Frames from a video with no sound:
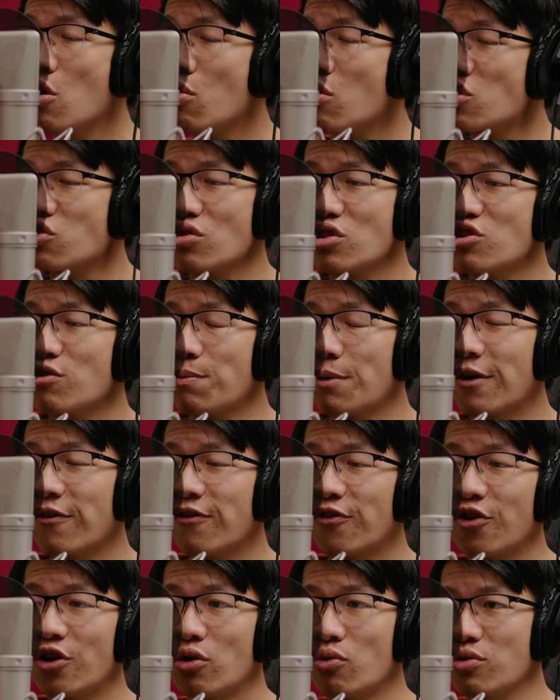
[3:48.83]
Which one you
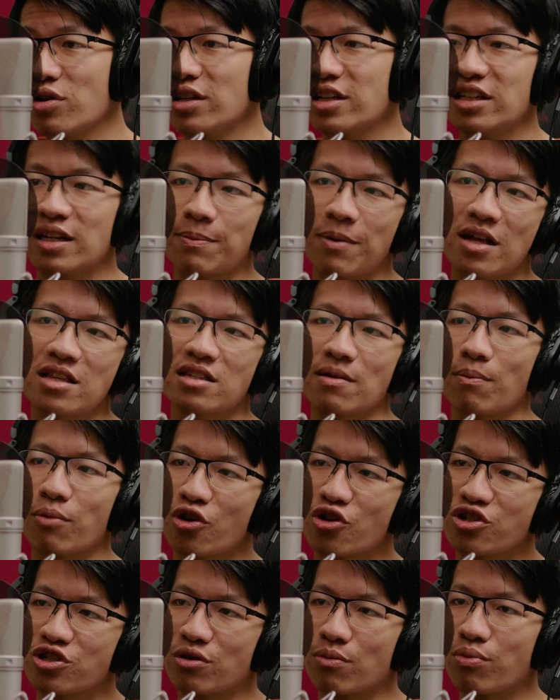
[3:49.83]
prefer really depends on
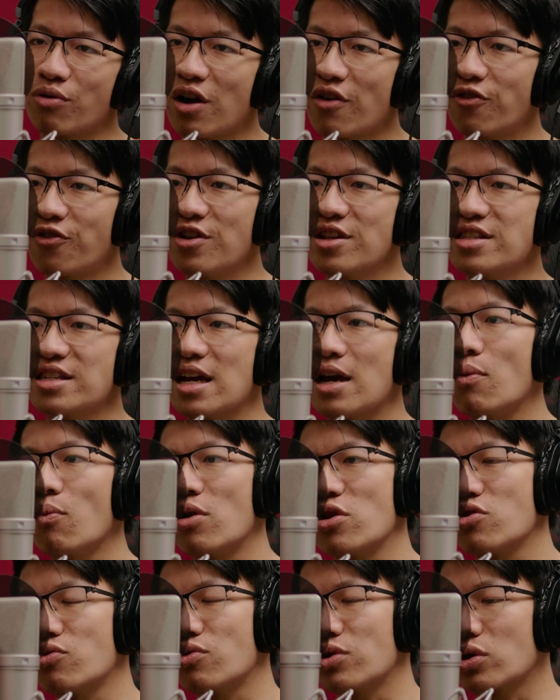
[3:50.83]
personal preference and
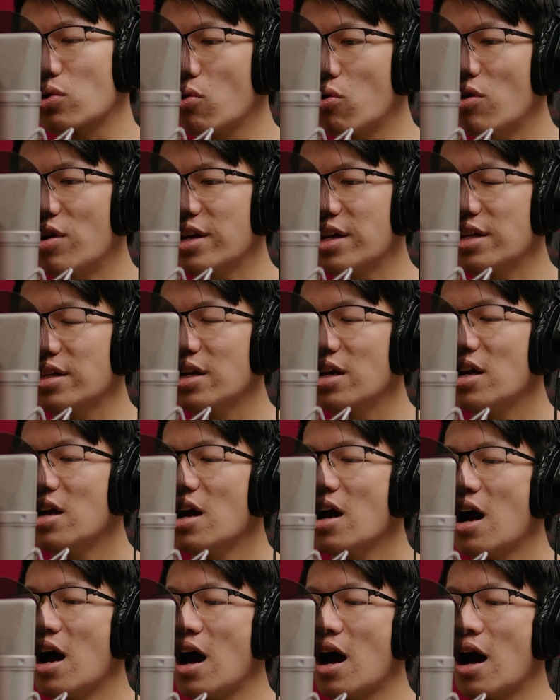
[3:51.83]
what you're recording.
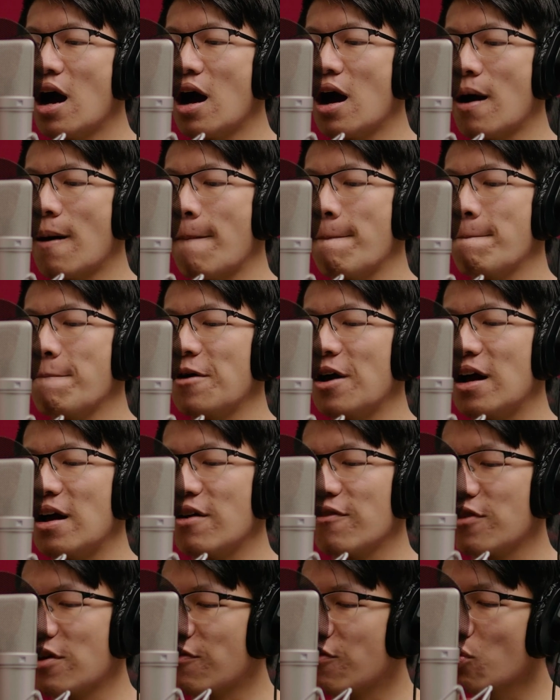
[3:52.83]

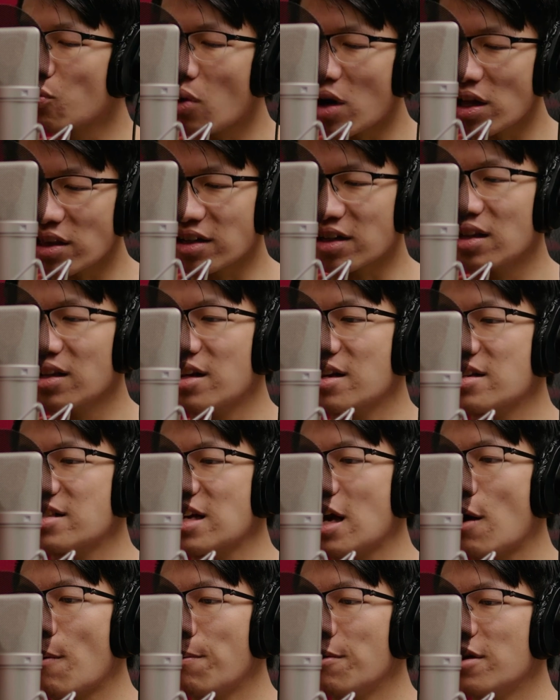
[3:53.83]
But if you want the cleanest
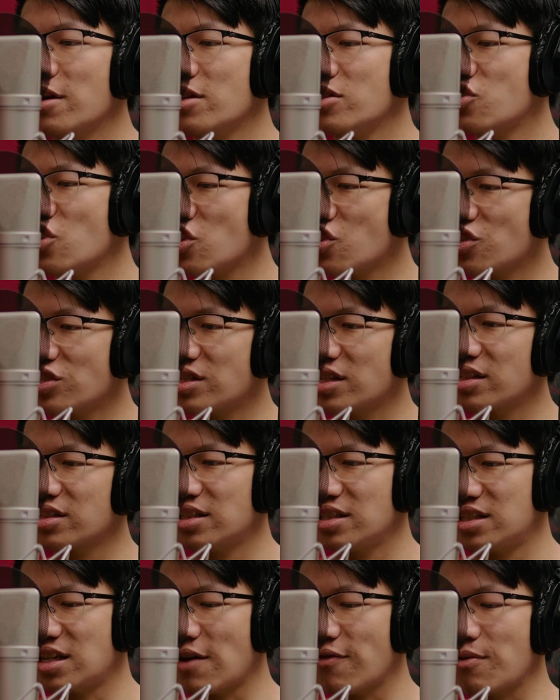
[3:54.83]
output,
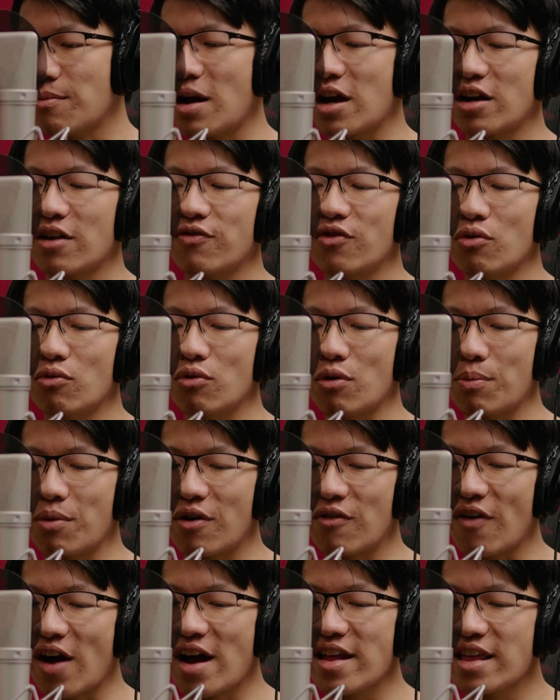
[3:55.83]
JJ67 microphone will
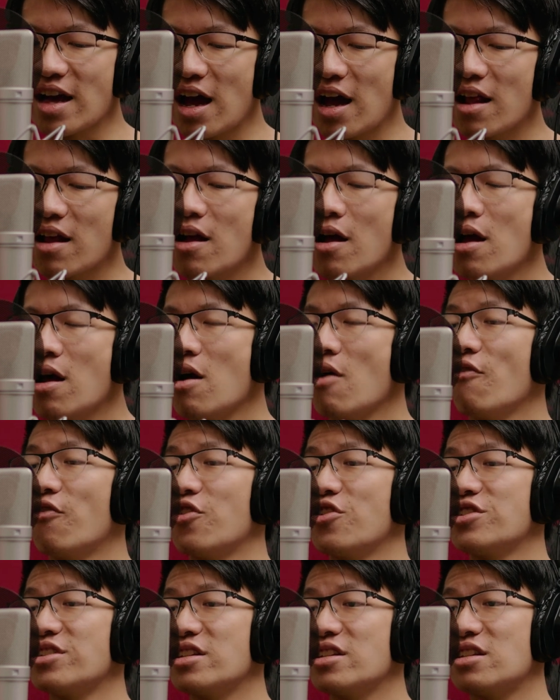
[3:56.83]
provide that.
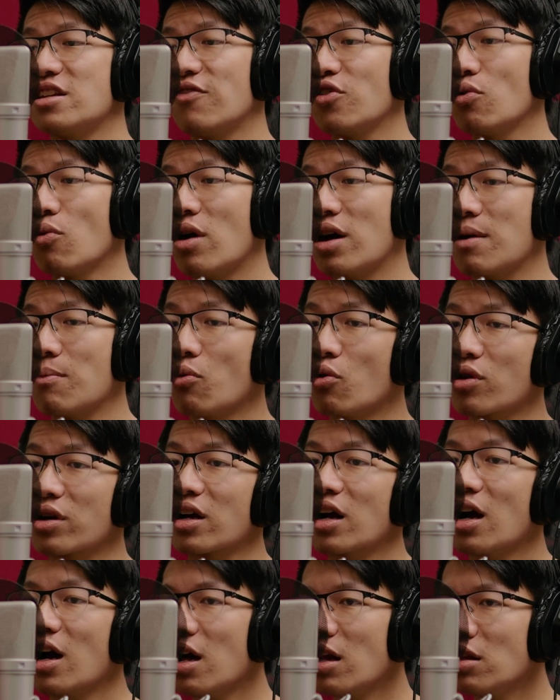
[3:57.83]
Versus if you want a more
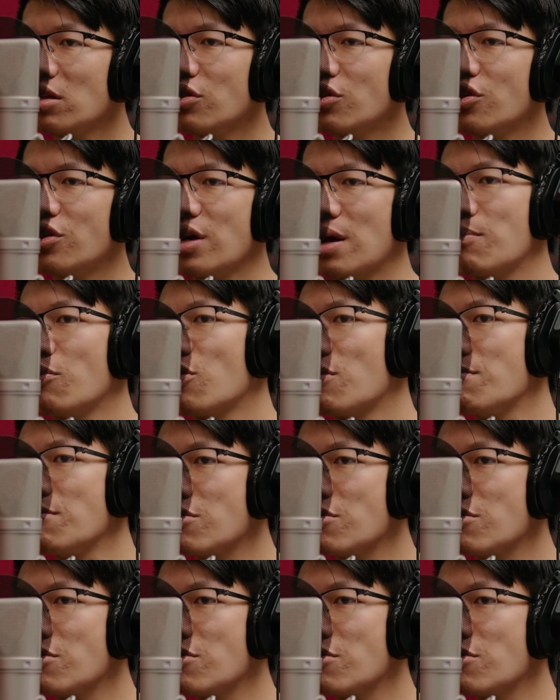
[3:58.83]
colored and more